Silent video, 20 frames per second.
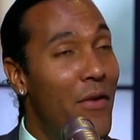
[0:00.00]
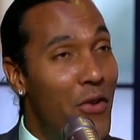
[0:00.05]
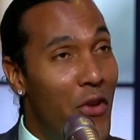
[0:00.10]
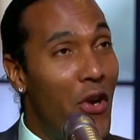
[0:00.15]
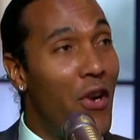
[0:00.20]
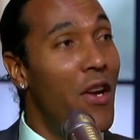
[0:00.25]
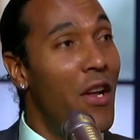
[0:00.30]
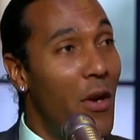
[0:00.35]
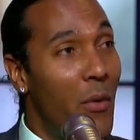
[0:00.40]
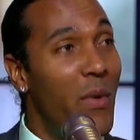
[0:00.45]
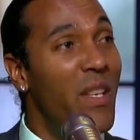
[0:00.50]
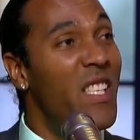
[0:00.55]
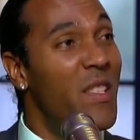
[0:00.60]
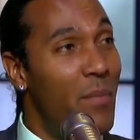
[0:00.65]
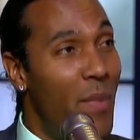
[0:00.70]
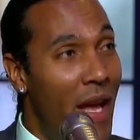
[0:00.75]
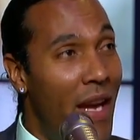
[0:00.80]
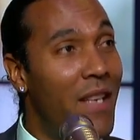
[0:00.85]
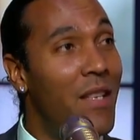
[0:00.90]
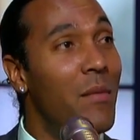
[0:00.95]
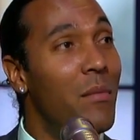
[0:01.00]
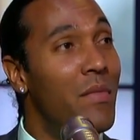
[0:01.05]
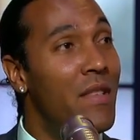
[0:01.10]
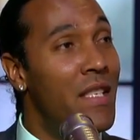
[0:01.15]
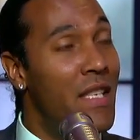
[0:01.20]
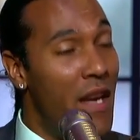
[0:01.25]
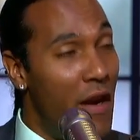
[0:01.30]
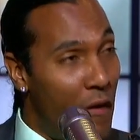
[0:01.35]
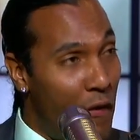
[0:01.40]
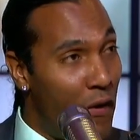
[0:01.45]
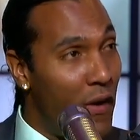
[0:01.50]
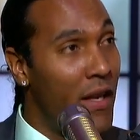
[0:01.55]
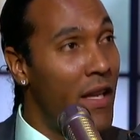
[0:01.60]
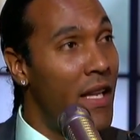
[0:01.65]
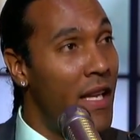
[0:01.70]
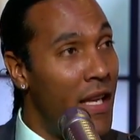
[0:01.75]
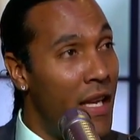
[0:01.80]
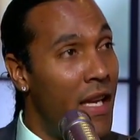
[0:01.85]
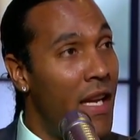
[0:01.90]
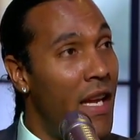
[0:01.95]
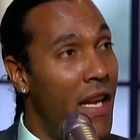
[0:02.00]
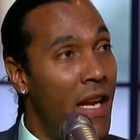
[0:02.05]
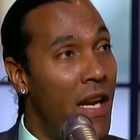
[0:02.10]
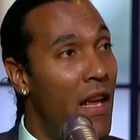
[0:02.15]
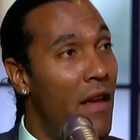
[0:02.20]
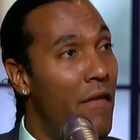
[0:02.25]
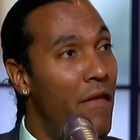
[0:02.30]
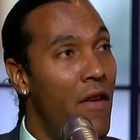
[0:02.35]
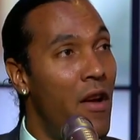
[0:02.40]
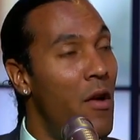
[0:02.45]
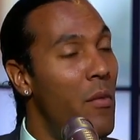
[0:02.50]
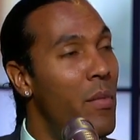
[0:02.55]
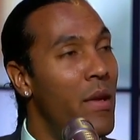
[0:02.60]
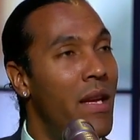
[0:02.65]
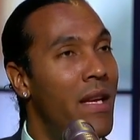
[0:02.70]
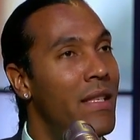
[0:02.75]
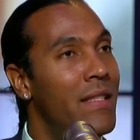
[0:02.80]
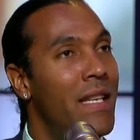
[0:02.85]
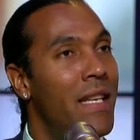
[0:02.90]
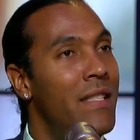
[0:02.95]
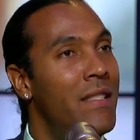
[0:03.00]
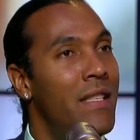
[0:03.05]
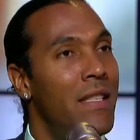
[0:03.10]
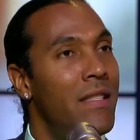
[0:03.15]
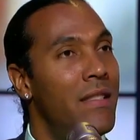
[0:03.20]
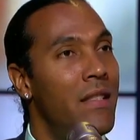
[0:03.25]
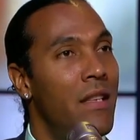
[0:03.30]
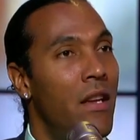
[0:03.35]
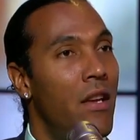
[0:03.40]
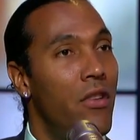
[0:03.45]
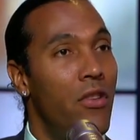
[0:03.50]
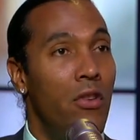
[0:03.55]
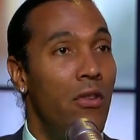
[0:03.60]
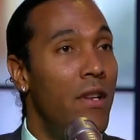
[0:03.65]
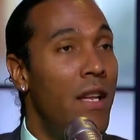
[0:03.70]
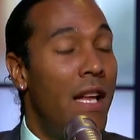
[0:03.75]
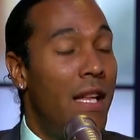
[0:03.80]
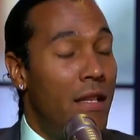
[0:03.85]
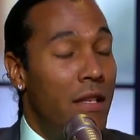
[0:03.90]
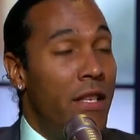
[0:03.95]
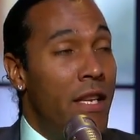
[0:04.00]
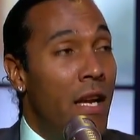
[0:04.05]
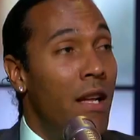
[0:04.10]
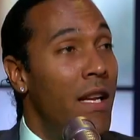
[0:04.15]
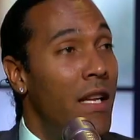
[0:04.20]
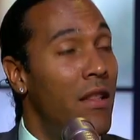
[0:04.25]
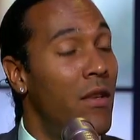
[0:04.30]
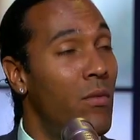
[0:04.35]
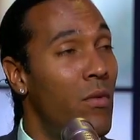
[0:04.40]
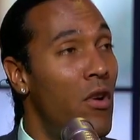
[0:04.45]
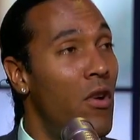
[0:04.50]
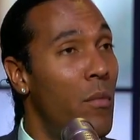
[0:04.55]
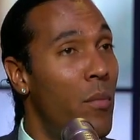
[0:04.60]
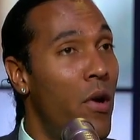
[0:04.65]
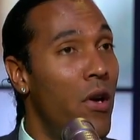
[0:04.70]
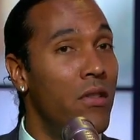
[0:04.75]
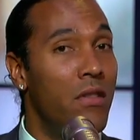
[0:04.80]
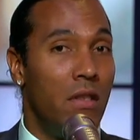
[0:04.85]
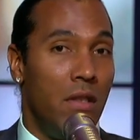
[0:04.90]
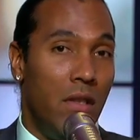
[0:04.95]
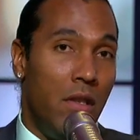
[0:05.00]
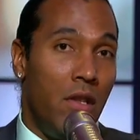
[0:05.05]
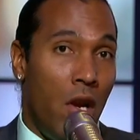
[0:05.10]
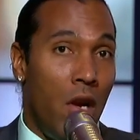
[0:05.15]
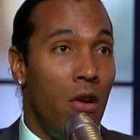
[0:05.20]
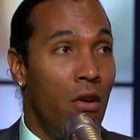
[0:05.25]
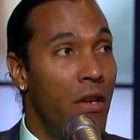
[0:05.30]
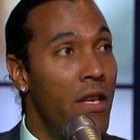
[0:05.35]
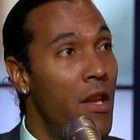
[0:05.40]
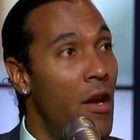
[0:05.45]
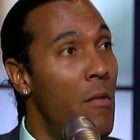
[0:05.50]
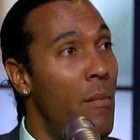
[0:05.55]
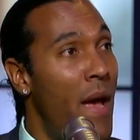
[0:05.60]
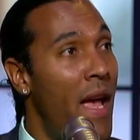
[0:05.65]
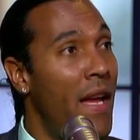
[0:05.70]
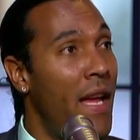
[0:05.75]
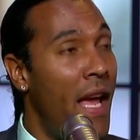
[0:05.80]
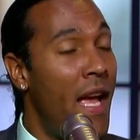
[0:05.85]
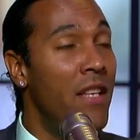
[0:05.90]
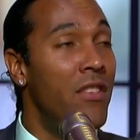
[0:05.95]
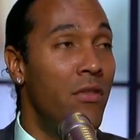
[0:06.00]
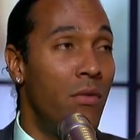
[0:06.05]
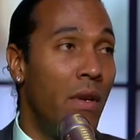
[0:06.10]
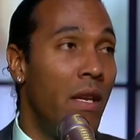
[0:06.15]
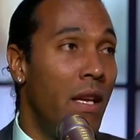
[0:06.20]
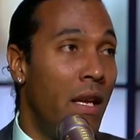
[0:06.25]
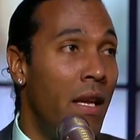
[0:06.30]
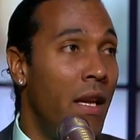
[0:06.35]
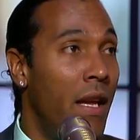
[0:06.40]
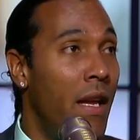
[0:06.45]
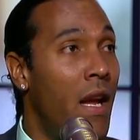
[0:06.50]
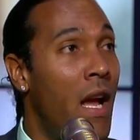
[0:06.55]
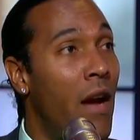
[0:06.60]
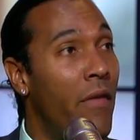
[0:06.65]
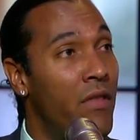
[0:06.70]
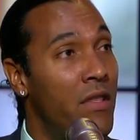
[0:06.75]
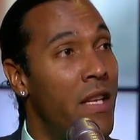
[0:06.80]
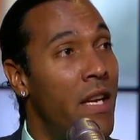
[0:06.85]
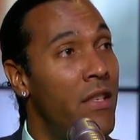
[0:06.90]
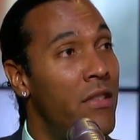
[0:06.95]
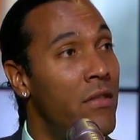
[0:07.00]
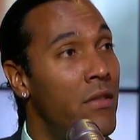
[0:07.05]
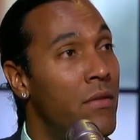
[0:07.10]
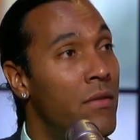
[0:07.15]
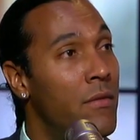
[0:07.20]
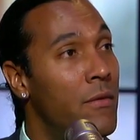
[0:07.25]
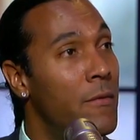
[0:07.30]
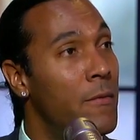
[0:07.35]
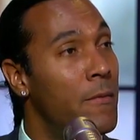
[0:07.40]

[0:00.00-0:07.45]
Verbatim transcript: You're going to respect them differently in the NFL because that's just you yell at the wrong person. They're going to yell back at you, and it can get confrontational.